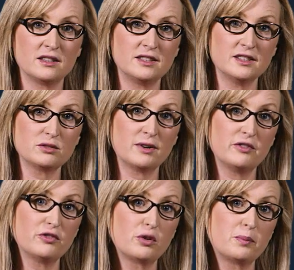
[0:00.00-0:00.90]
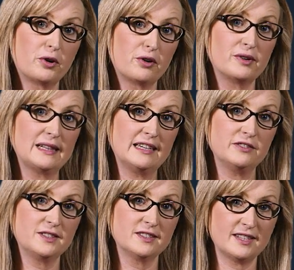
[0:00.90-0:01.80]
This rainfall brought
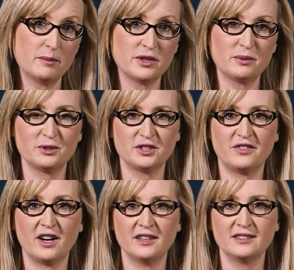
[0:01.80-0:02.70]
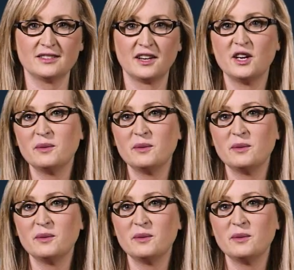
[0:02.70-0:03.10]
relief to some of the bushfires,